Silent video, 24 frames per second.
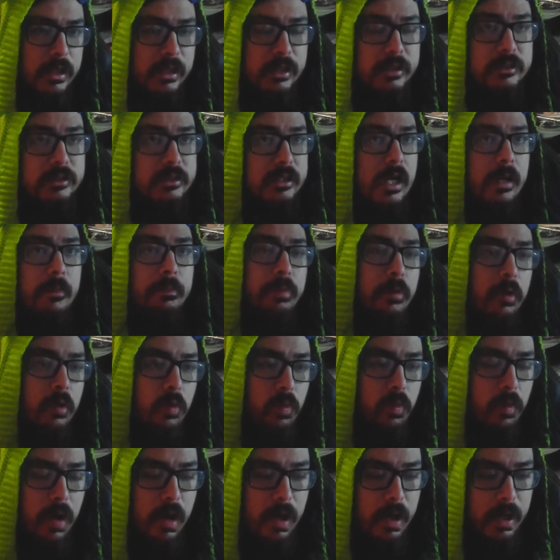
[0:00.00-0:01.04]
example
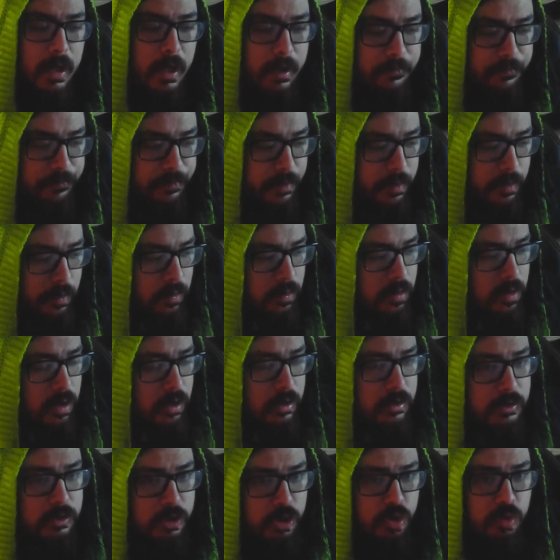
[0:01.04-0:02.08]
why I feel
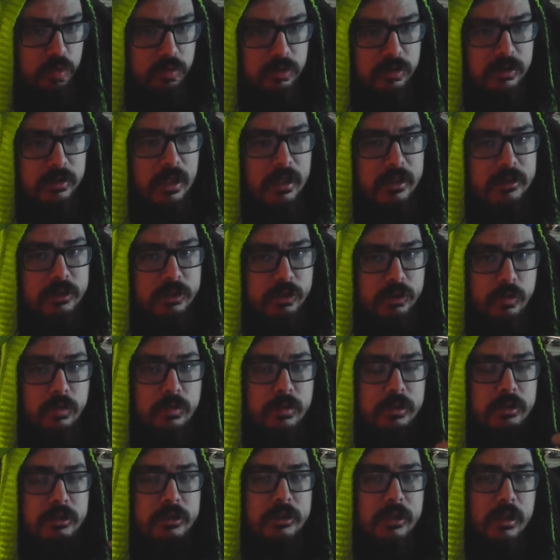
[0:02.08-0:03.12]
cartoon slash
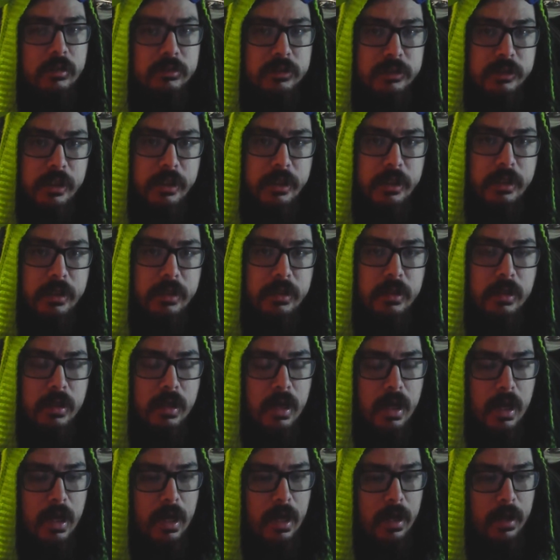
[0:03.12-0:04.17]
2D shell shading
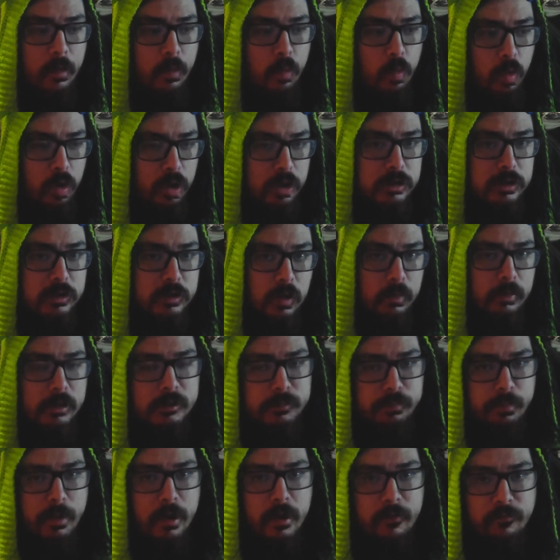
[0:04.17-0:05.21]
works so
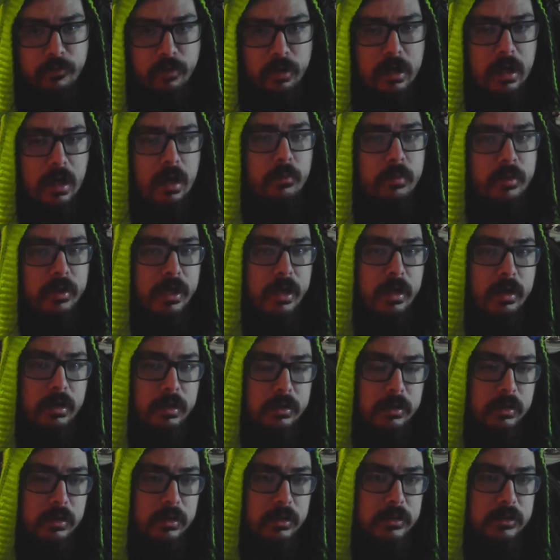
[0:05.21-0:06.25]
much better for combo
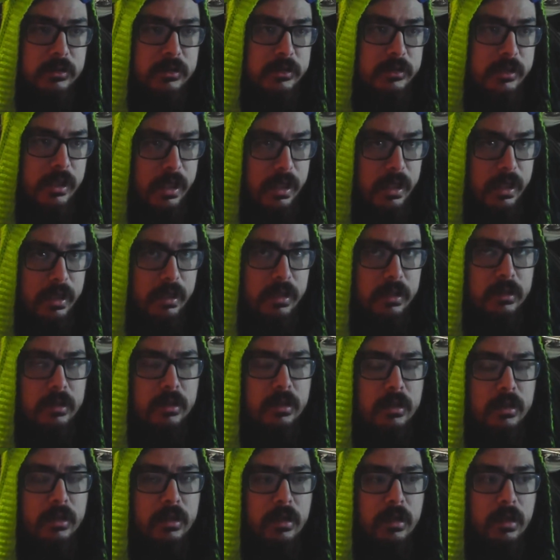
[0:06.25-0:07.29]
characters than
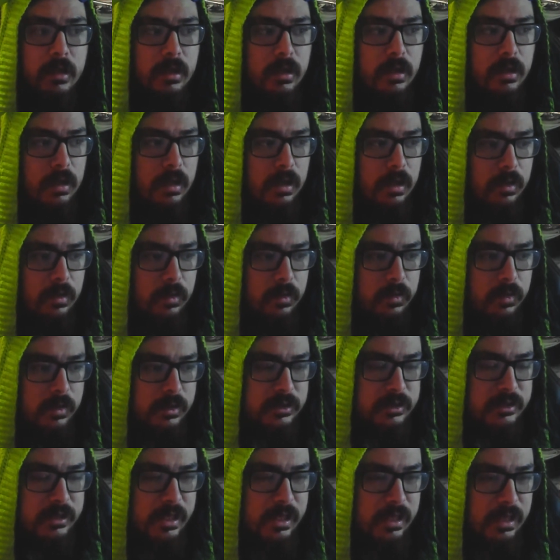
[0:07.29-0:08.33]
we
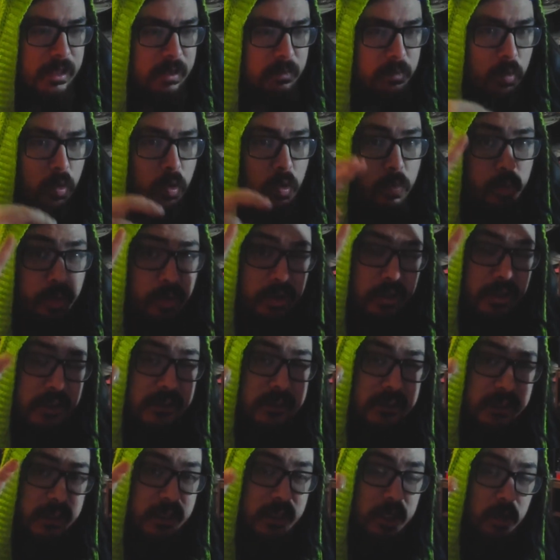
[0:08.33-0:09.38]
could say like more
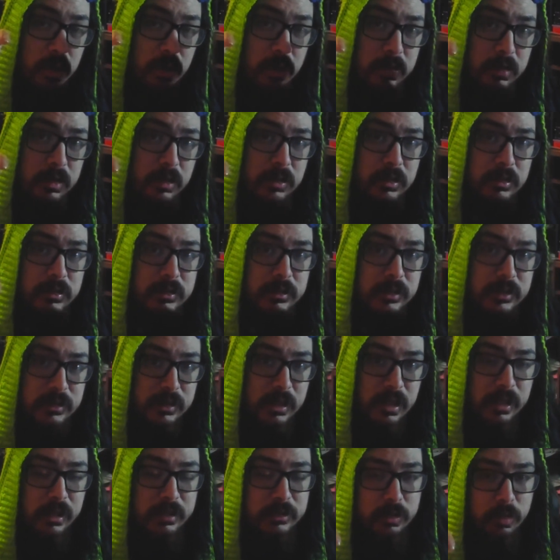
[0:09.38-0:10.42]
realistic characters
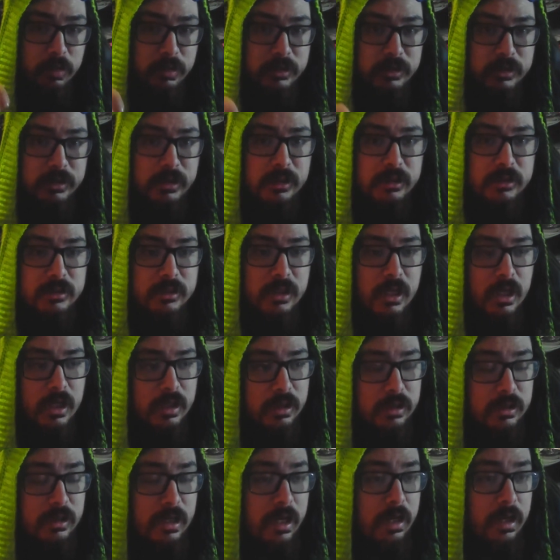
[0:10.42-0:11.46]
design choices.
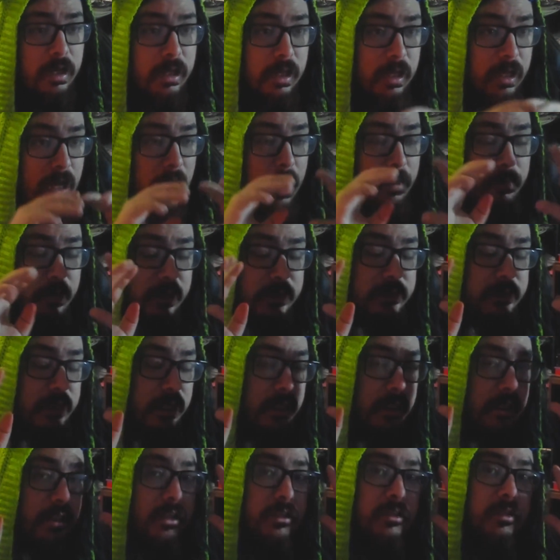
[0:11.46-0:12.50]
I'm not
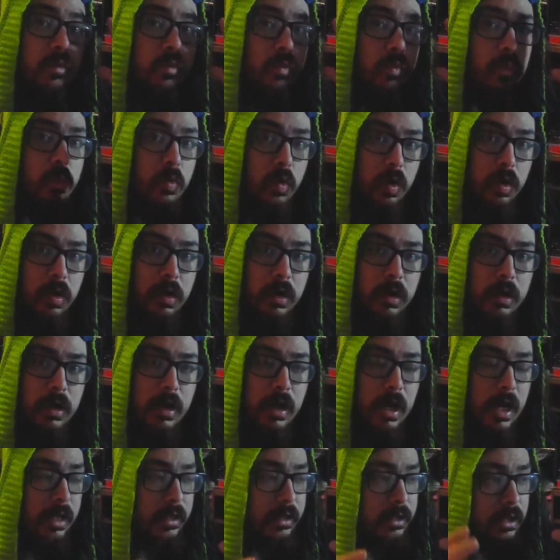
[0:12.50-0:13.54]
saying it doesn't work.
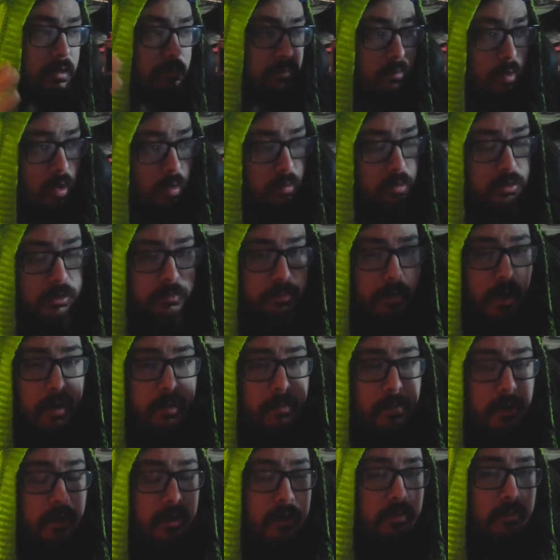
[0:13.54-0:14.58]
I think Marvel
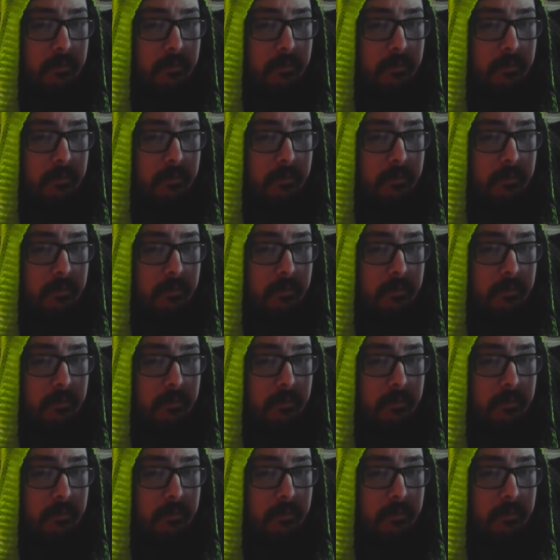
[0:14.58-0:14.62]
Spider-Man